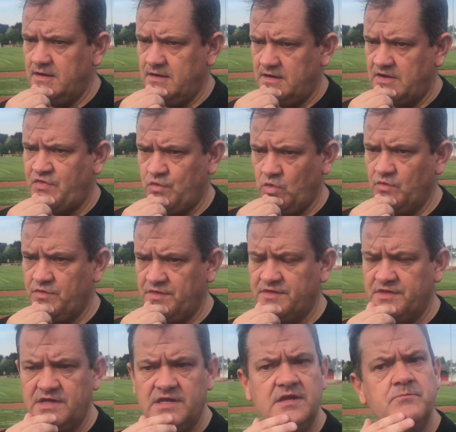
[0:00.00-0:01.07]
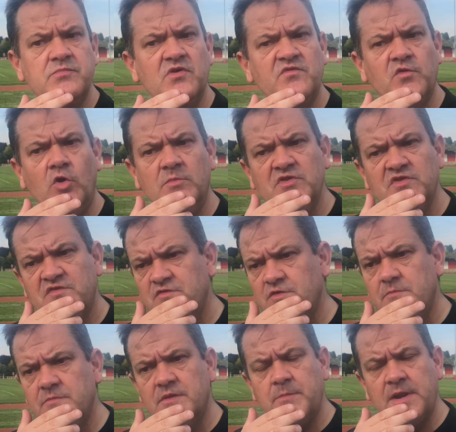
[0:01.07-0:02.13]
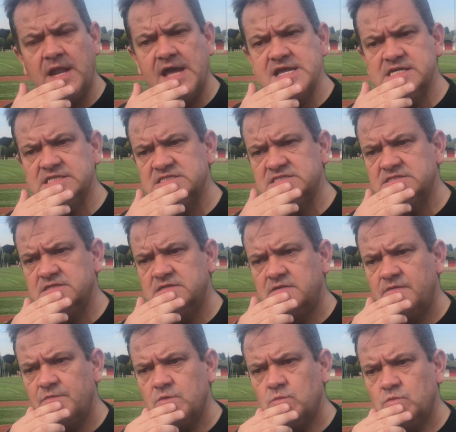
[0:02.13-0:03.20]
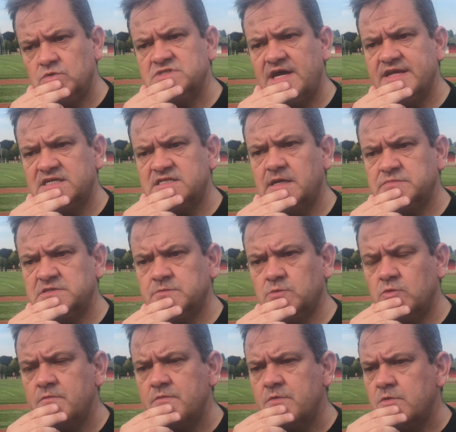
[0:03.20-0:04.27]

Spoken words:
I thought that the performance from the players was unacceptable.